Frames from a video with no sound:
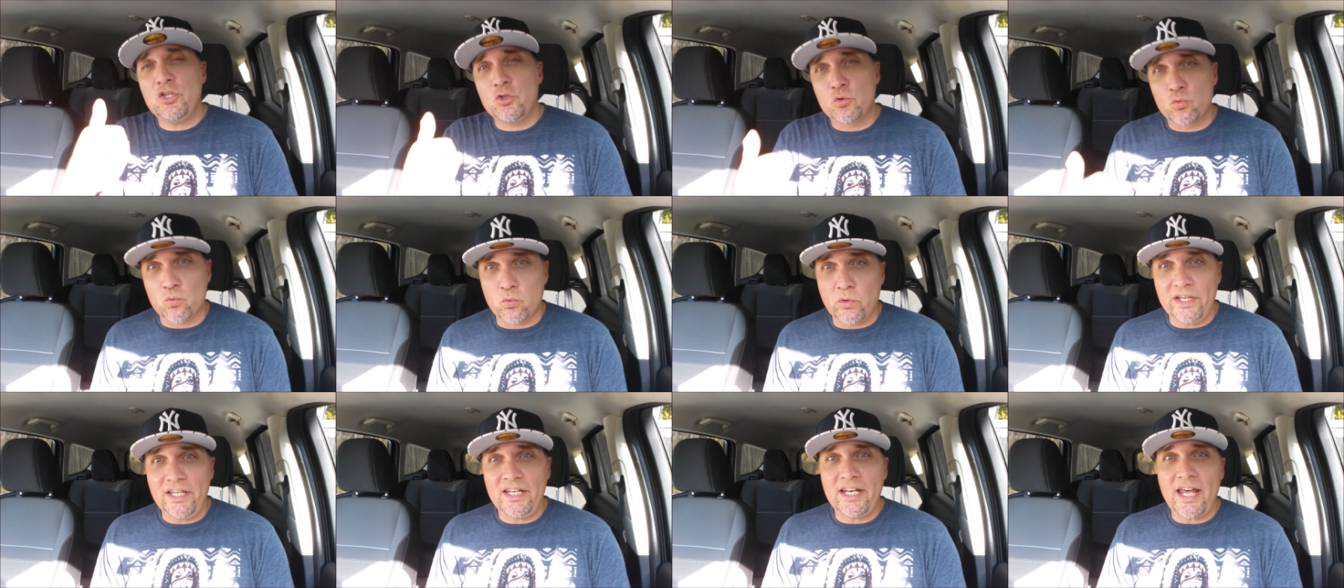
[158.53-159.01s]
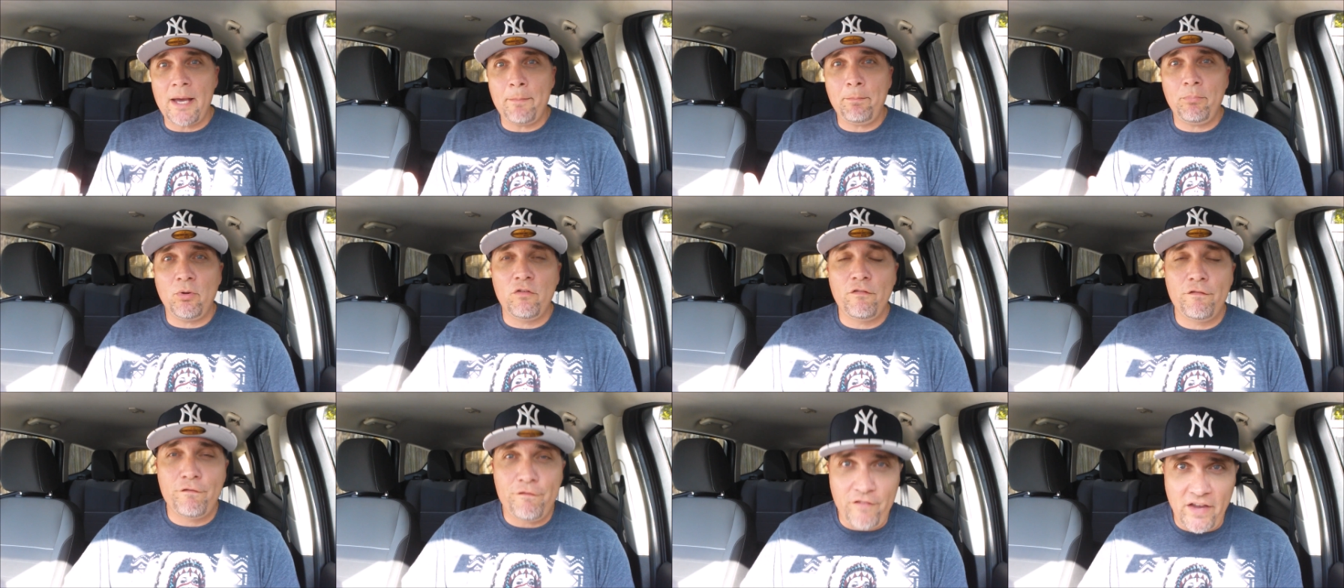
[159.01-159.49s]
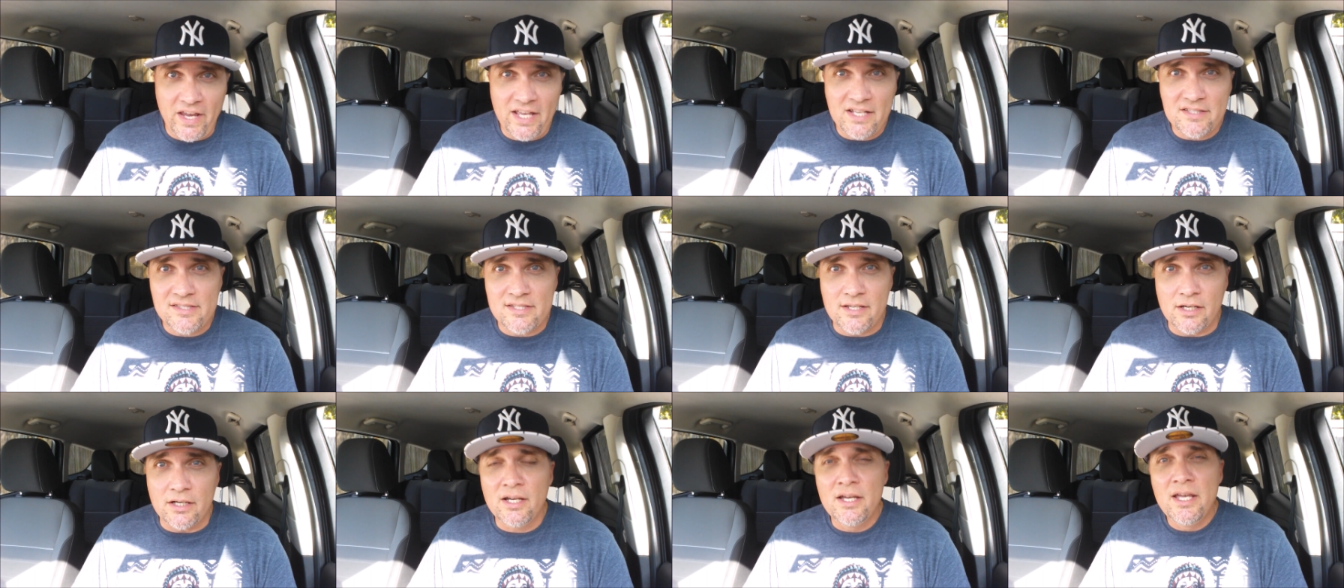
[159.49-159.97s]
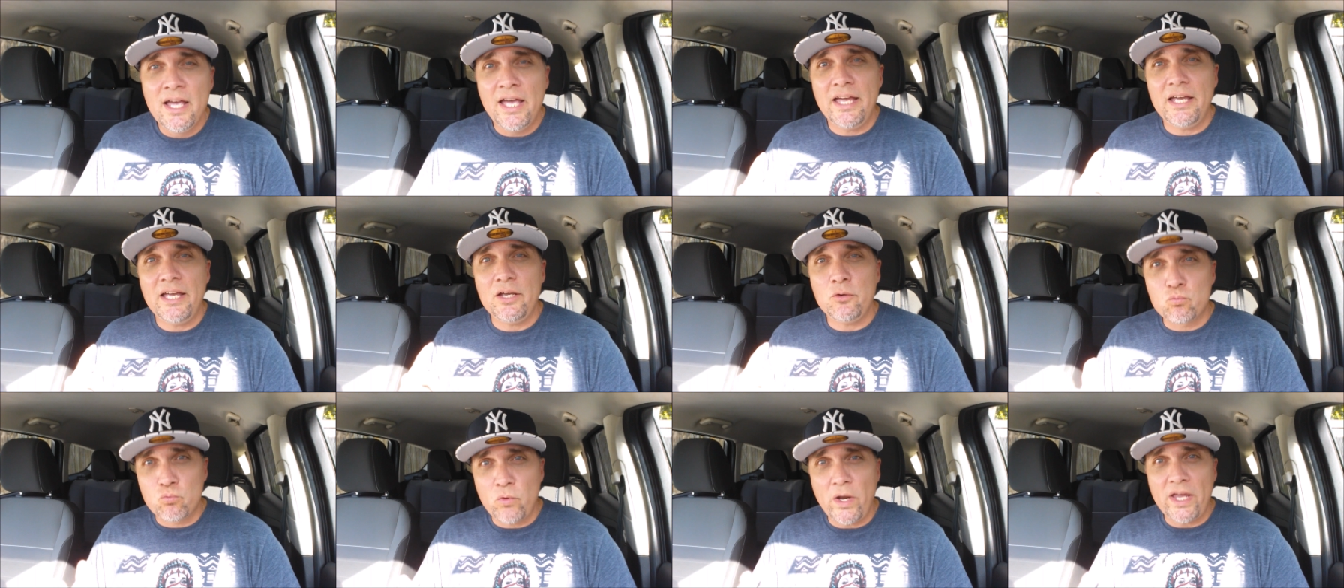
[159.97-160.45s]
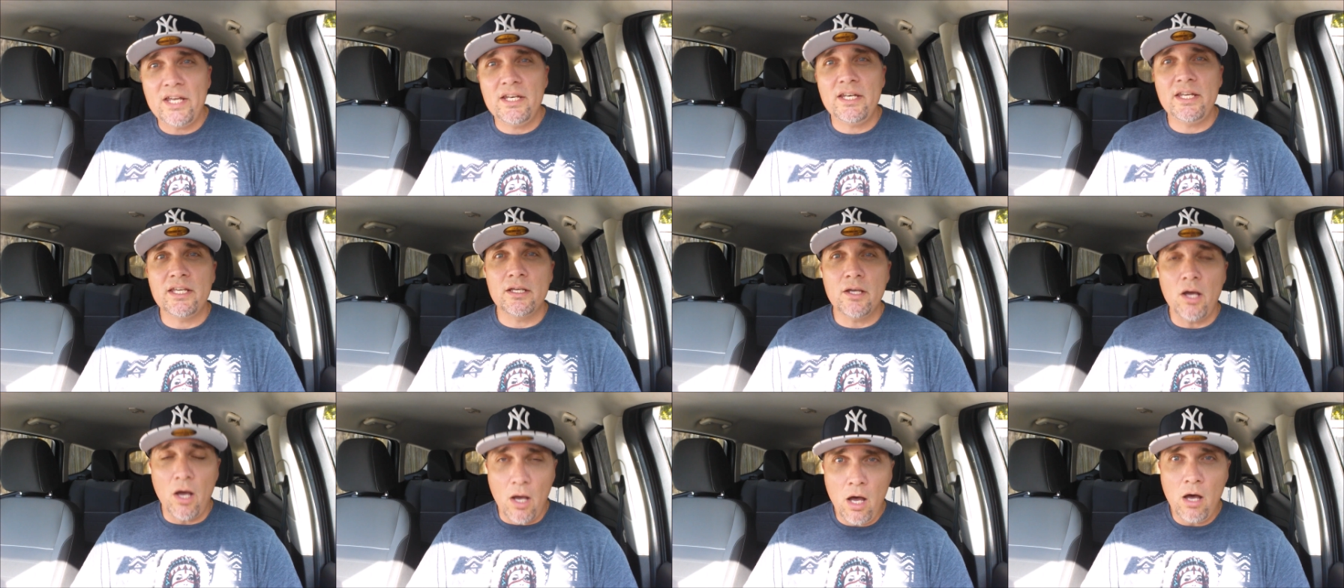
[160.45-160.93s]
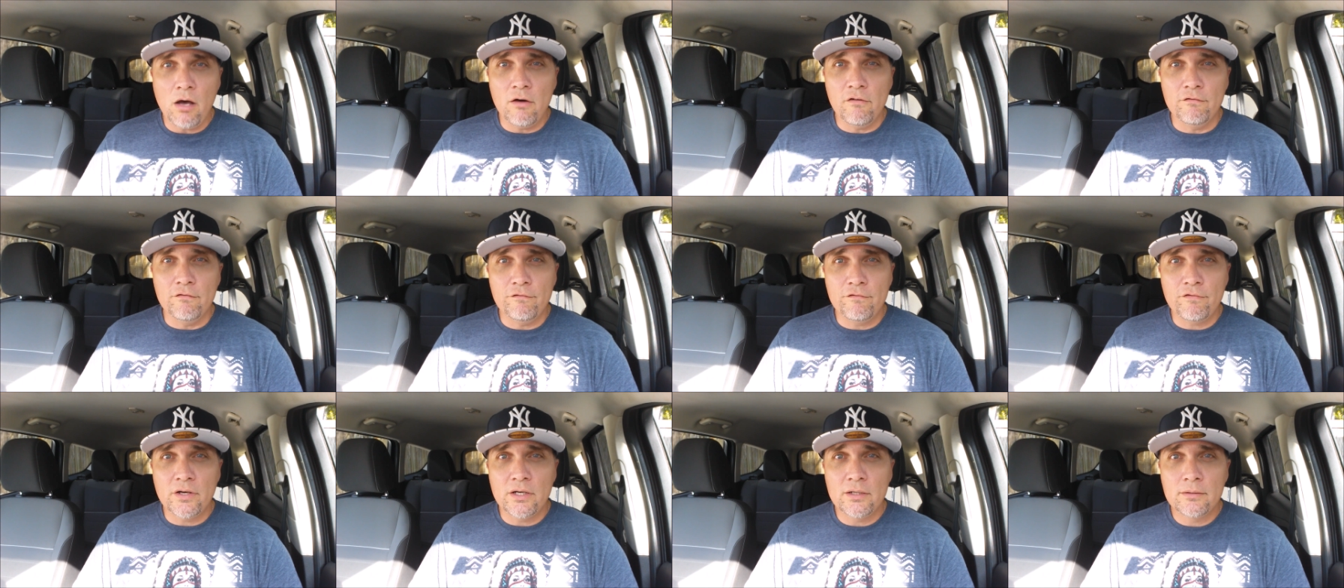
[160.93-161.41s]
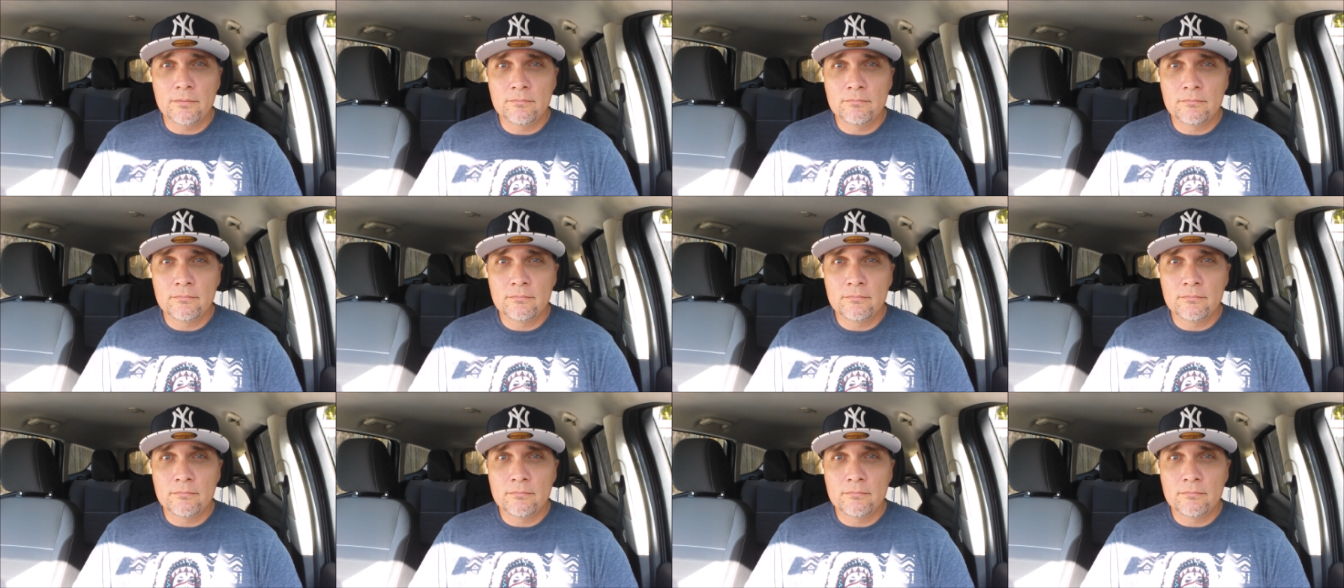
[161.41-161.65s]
the Green Apple Fanta a rating of